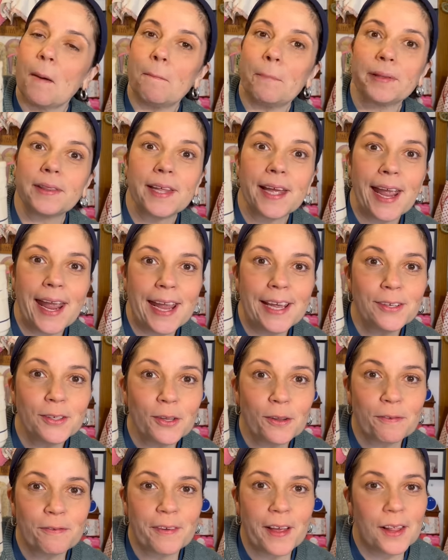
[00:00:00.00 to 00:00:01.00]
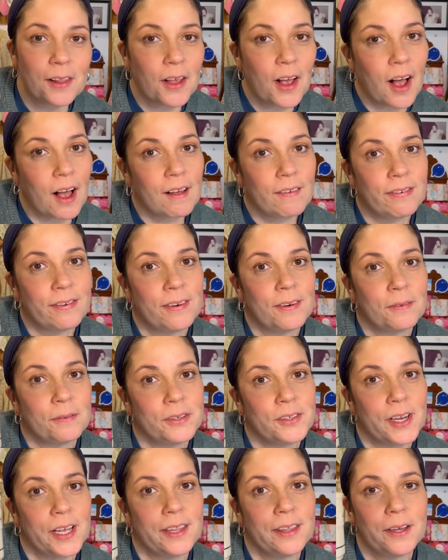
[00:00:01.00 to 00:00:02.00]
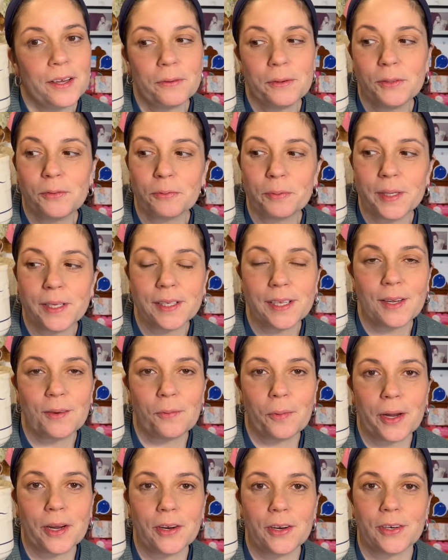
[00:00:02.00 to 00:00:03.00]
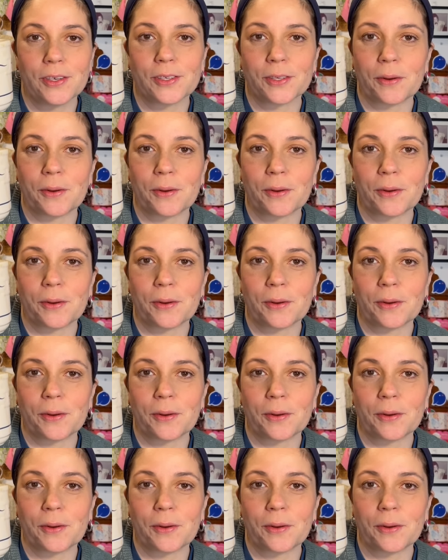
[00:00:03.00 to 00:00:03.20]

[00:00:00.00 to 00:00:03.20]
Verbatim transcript: but the handle fell off, which I thought was really weird.